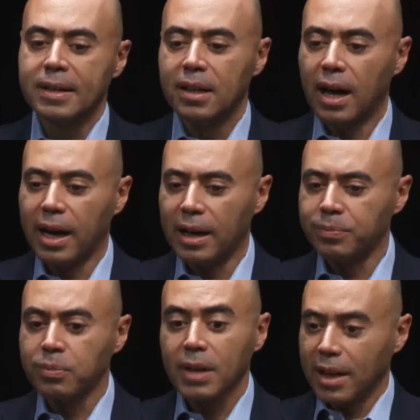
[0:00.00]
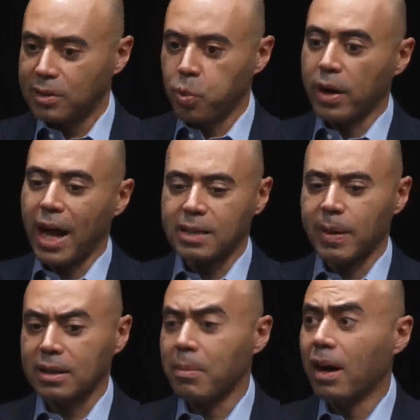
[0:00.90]
That's one
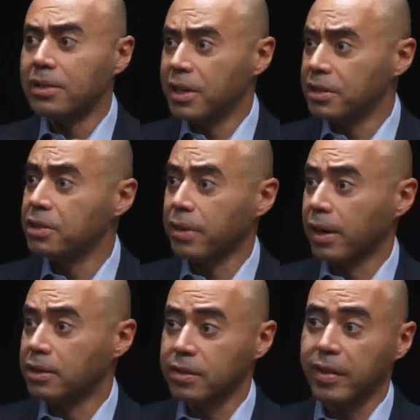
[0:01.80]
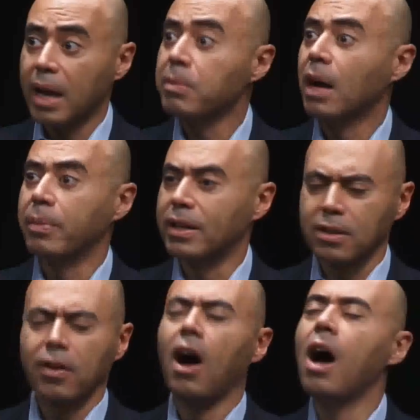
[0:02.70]
aspect. The monetization strategies of game companies
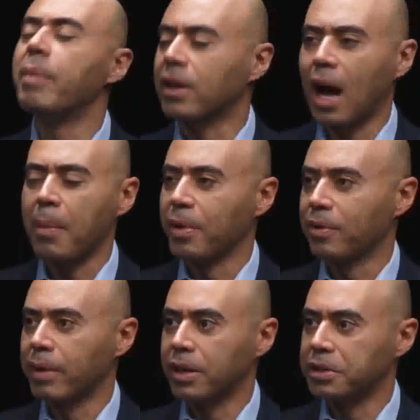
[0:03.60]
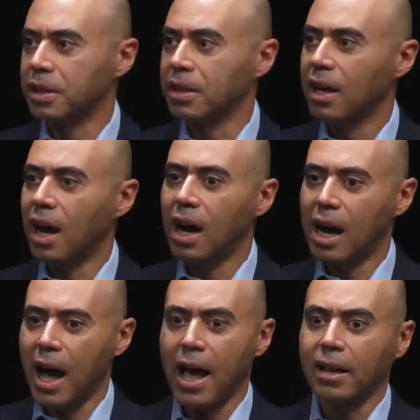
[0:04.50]
have all been copied from Asia,
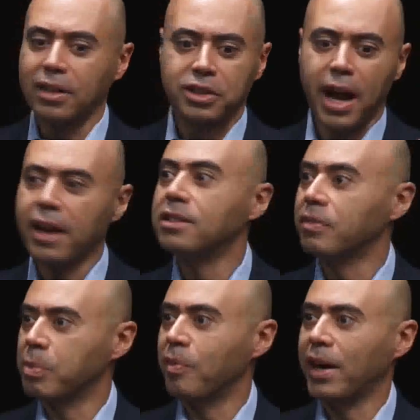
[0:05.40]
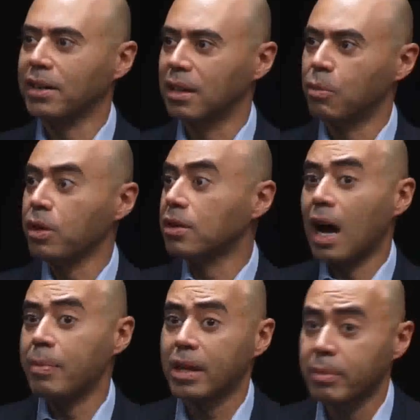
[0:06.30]
and the Chinese have perfected them. We're
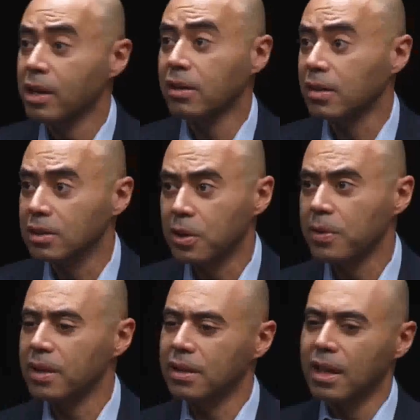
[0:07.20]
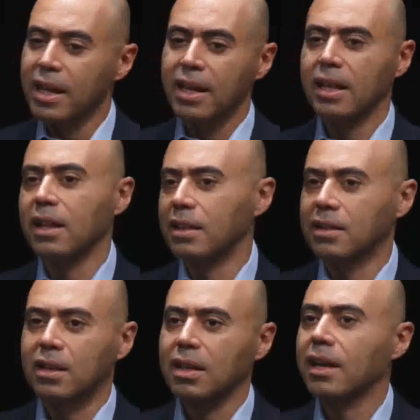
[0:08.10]
copying them here. So
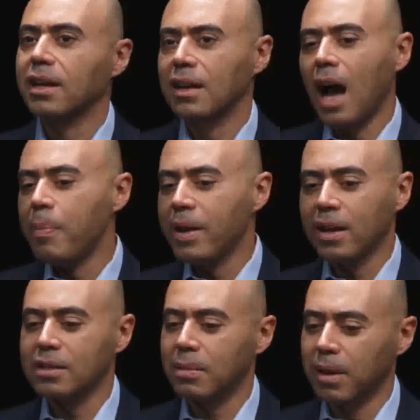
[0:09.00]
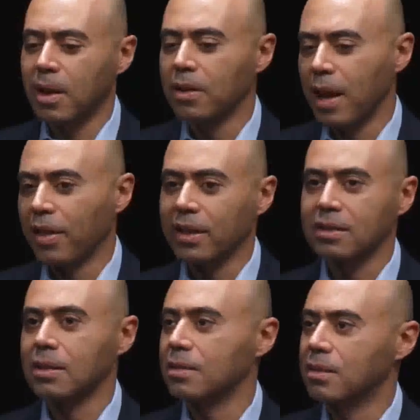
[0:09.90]
copying is I think
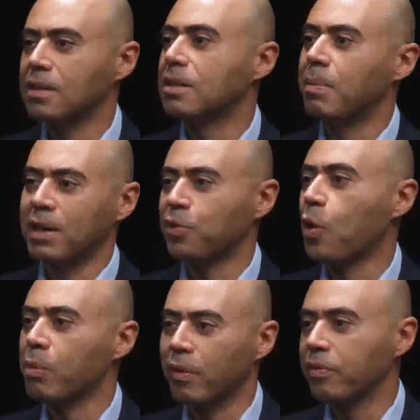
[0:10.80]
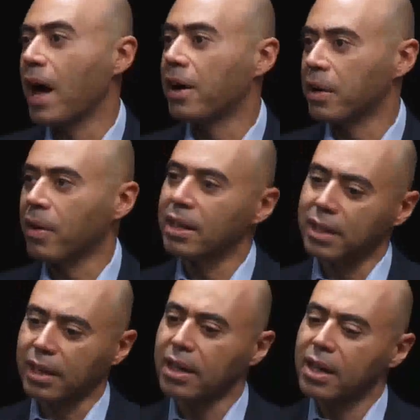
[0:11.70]
is the best form of flattery, right? It's
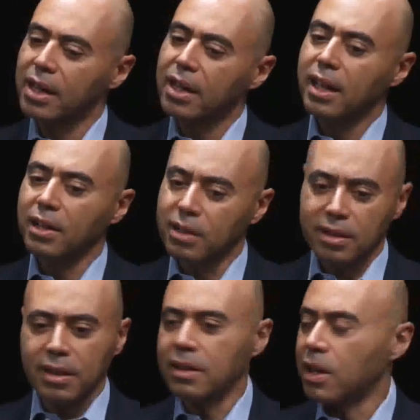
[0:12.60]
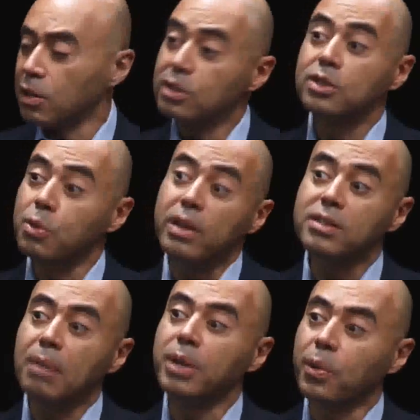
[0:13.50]
like they're doing
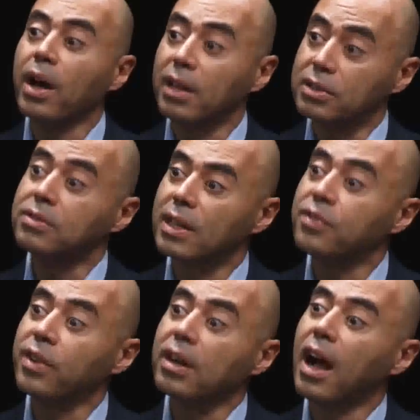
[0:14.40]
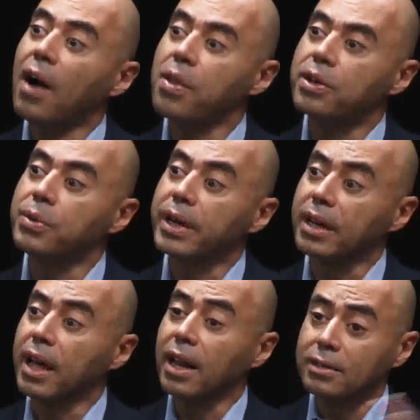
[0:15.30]
something well. Let's figure out how they're doing
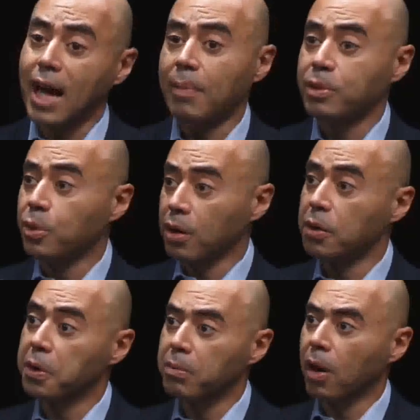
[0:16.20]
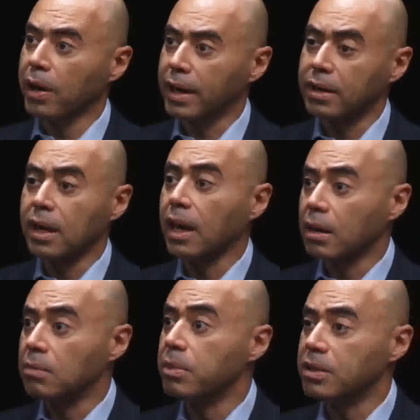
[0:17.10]
it and adapt it to our local market
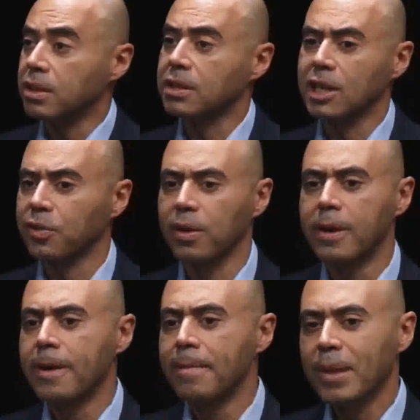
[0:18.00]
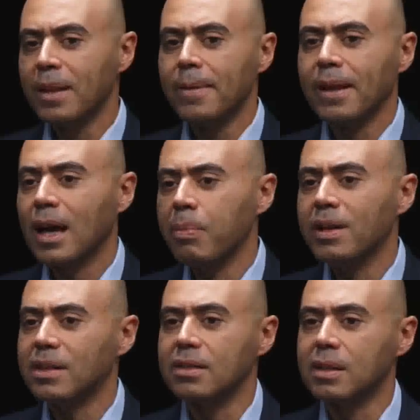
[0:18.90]
and be successful.
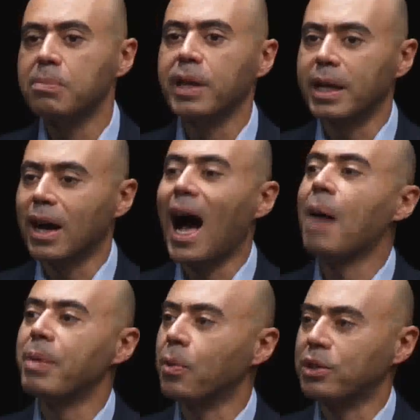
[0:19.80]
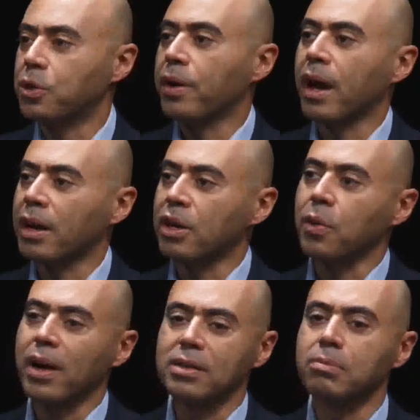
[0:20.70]
Companies that simply copy what's going on in the
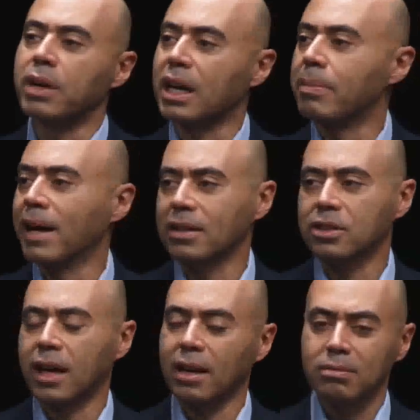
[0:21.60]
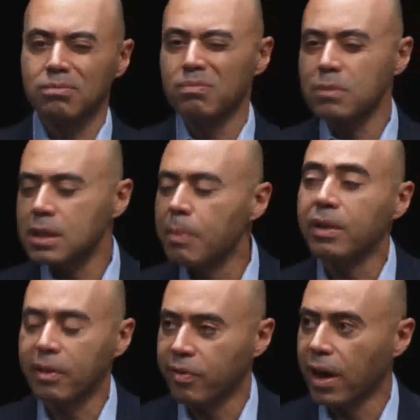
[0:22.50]
U.S. and bring it back to China
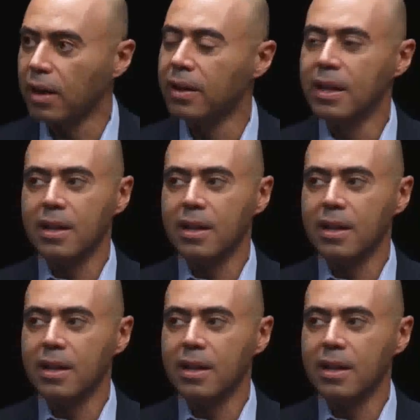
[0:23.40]
typically fail.